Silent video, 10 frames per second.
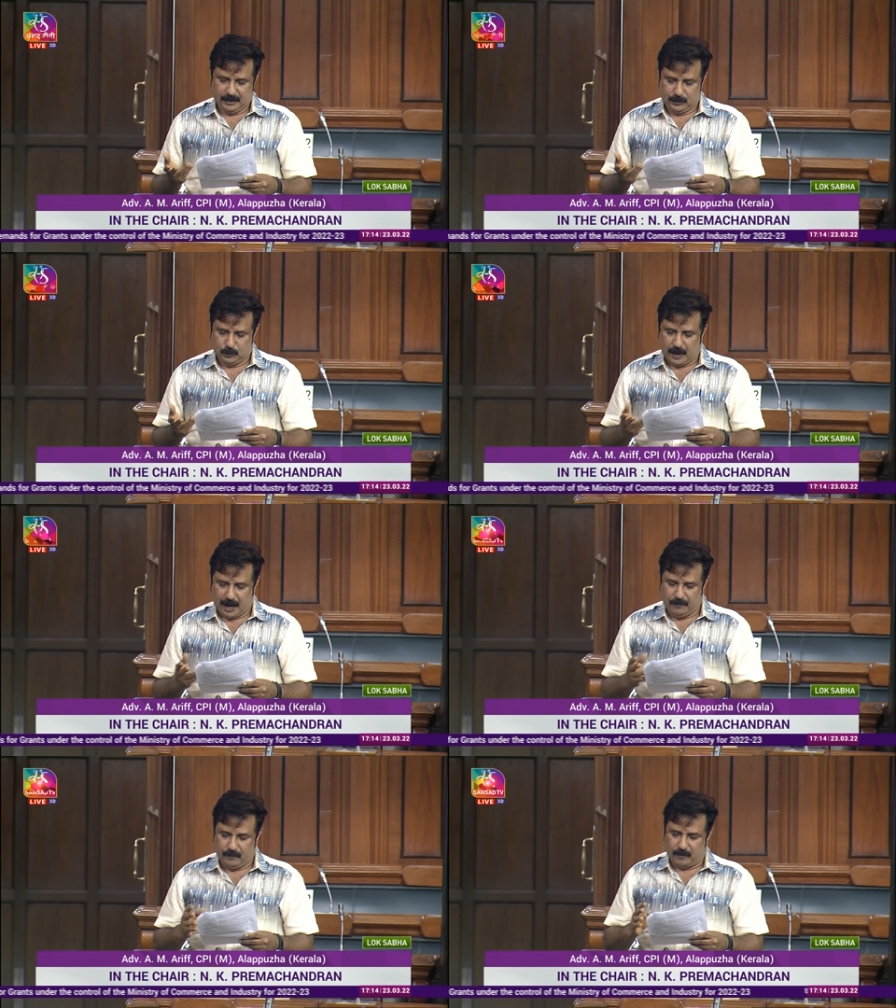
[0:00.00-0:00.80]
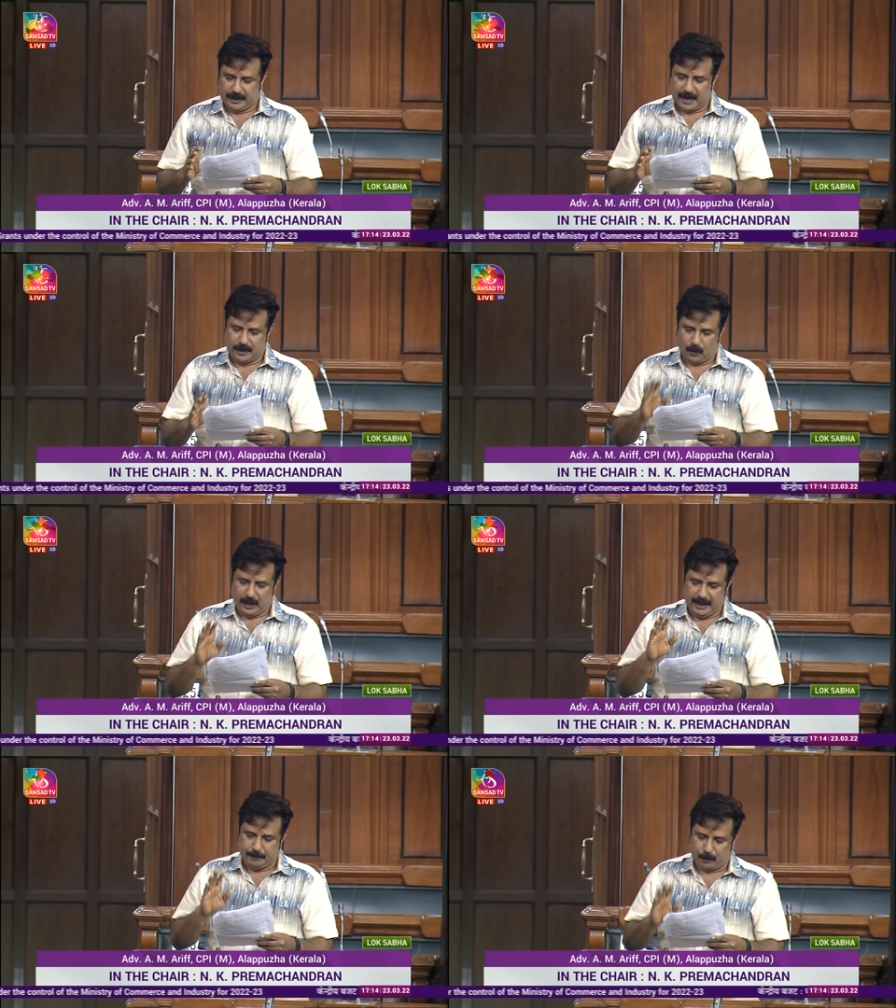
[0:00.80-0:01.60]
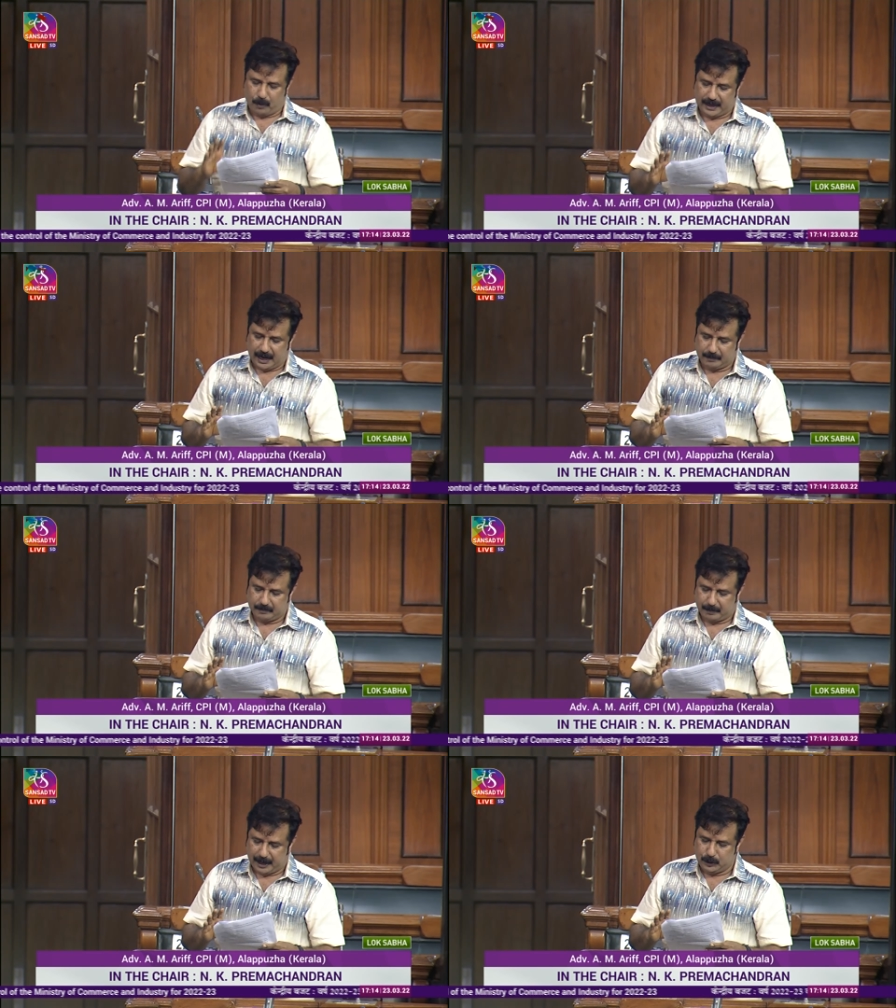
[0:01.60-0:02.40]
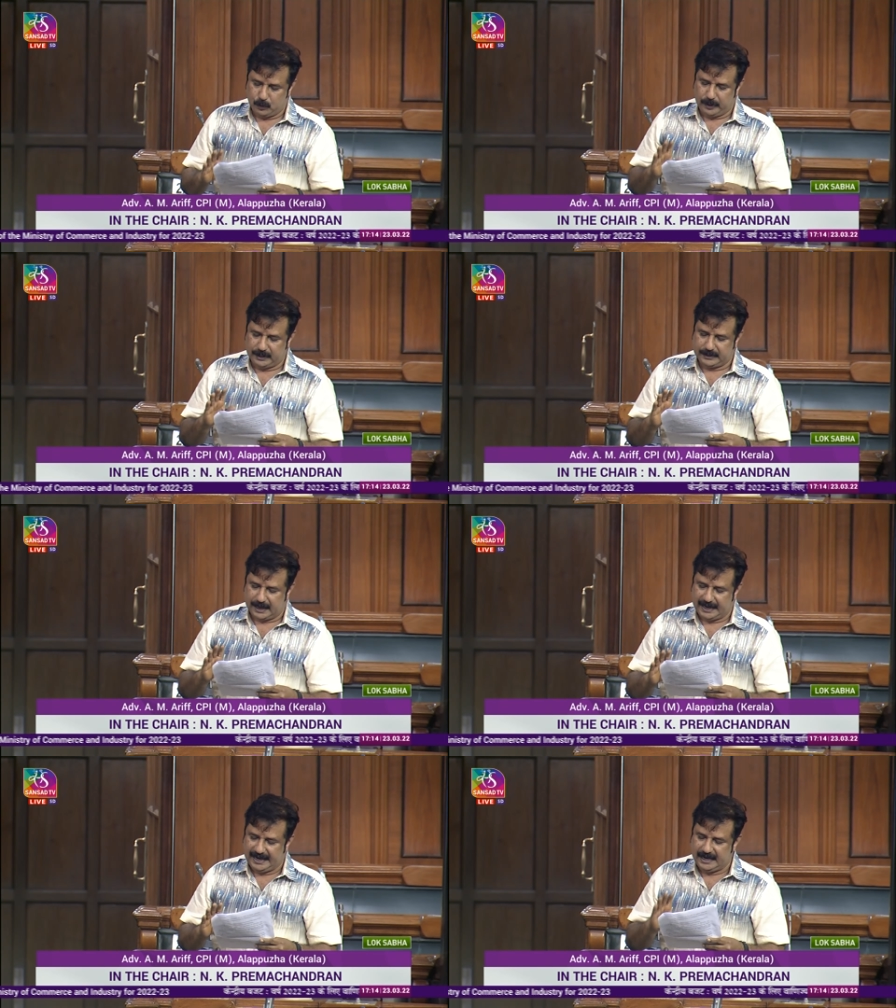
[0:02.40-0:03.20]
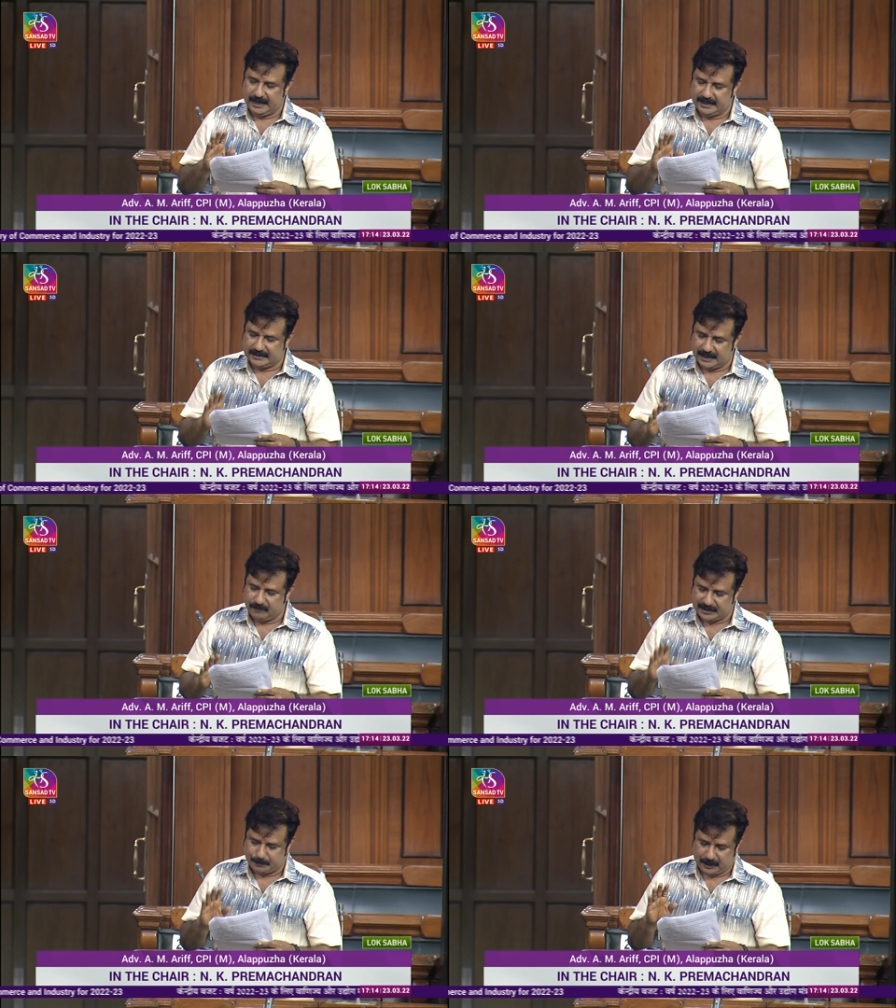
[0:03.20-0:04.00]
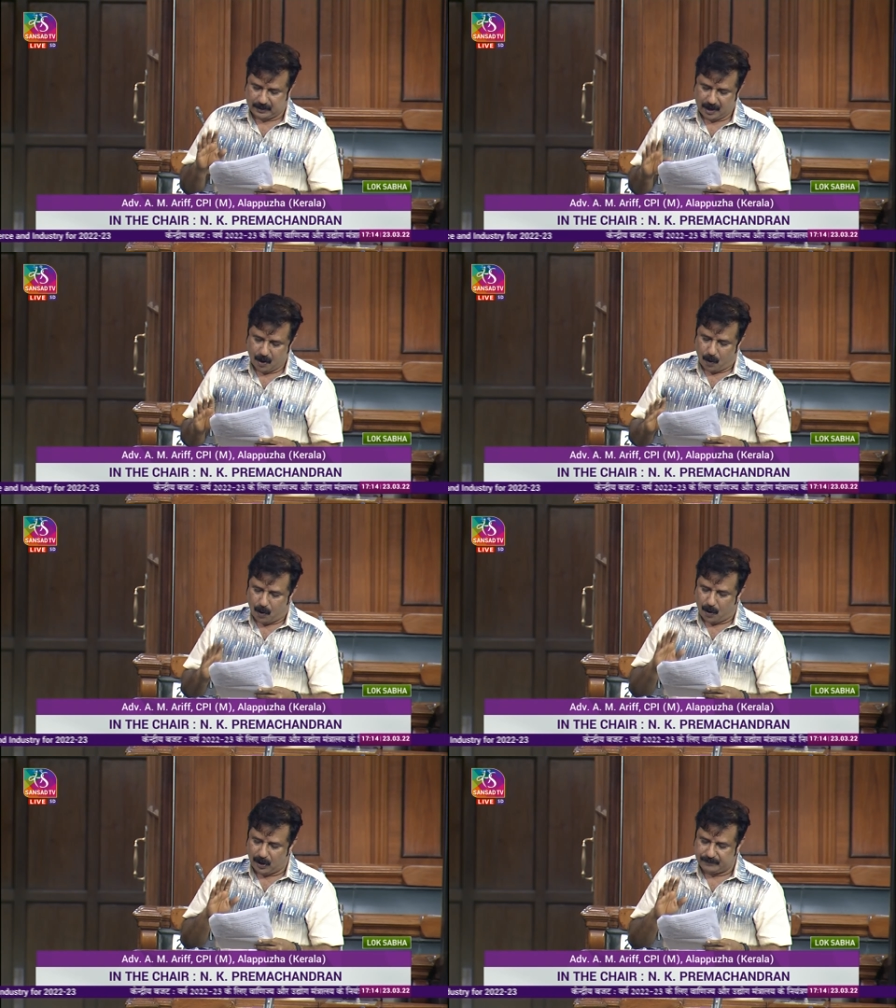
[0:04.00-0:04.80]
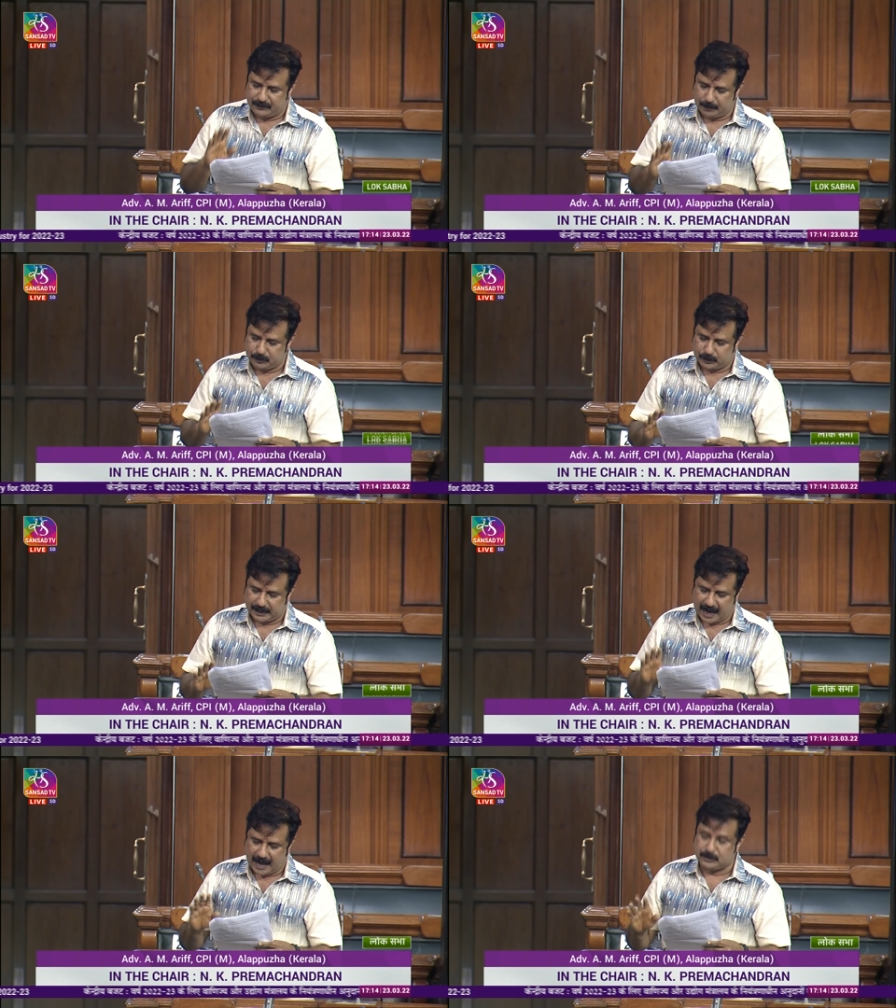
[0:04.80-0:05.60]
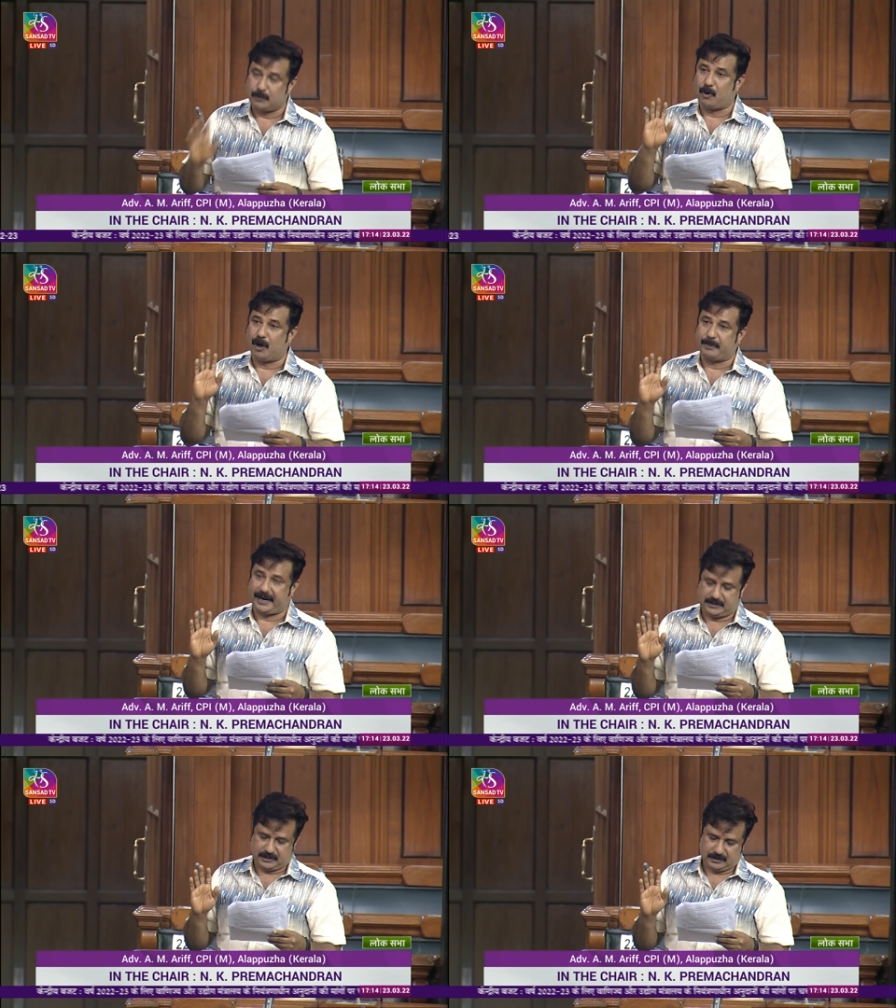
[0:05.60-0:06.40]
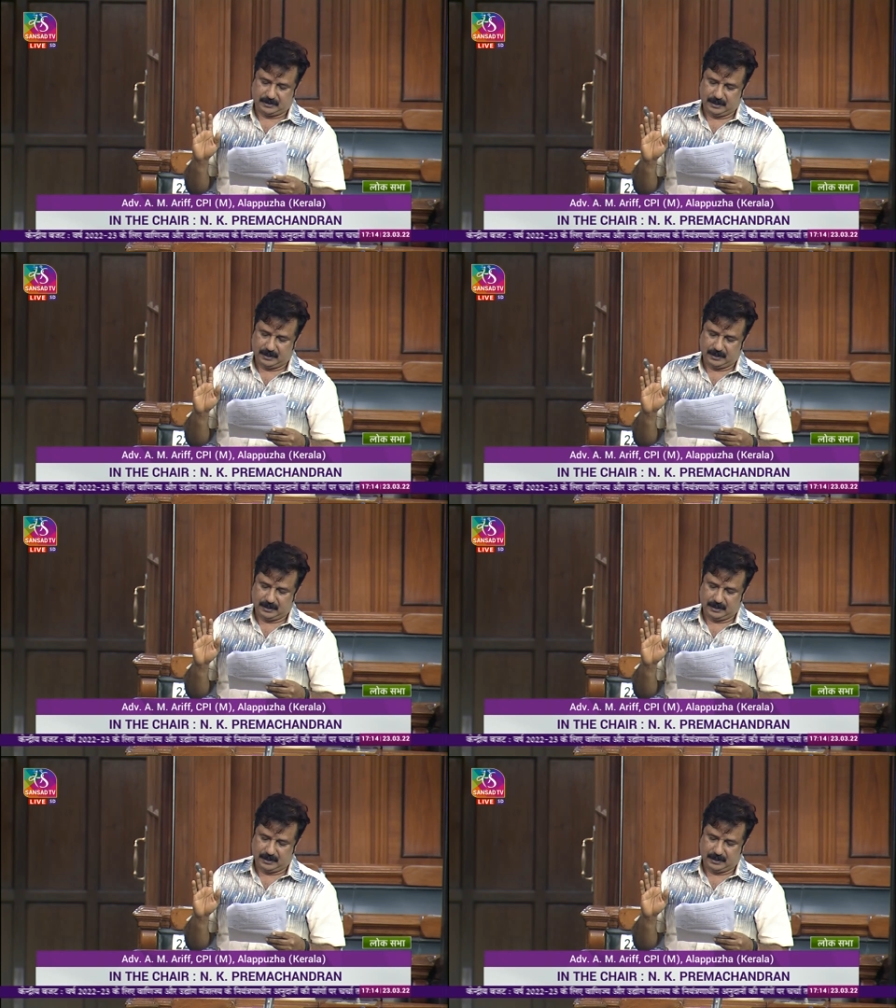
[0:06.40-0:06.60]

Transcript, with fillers: You have one and only program by doing the in disinvestment, all of them to the hands of corporates.